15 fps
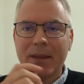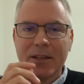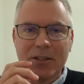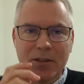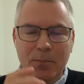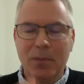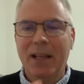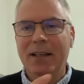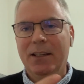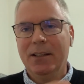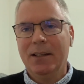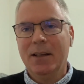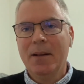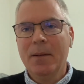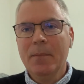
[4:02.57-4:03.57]

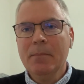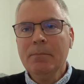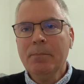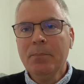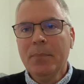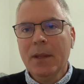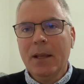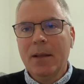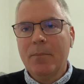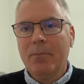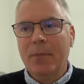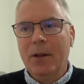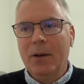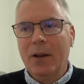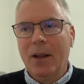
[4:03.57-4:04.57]
Splendid.
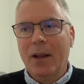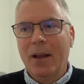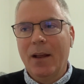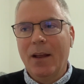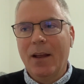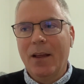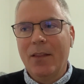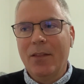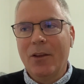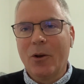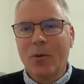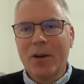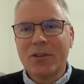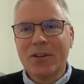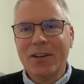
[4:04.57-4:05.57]
But the
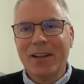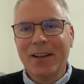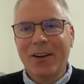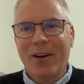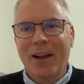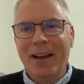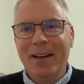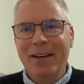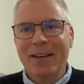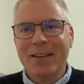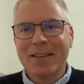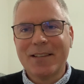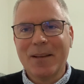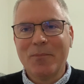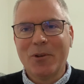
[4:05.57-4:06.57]
question that I
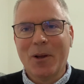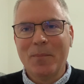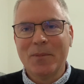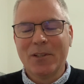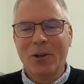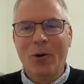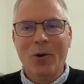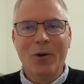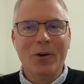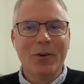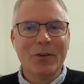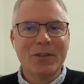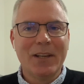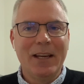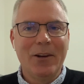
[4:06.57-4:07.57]
sometimes
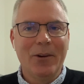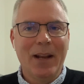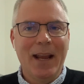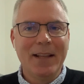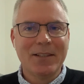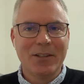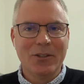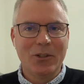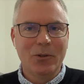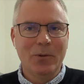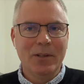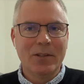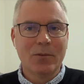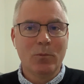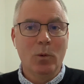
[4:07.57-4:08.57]
long to hear an answer to
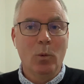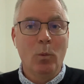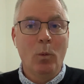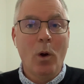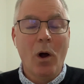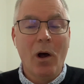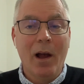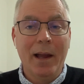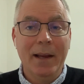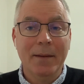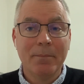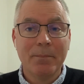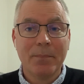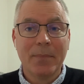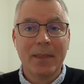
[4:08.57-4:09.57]
is, well, why?
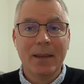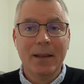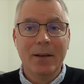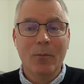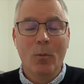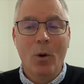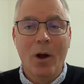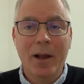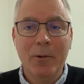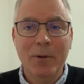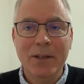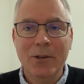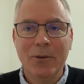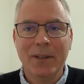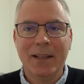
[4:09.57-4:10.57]
Why are we
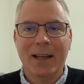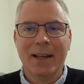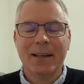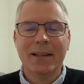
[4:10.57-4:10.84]
doing that?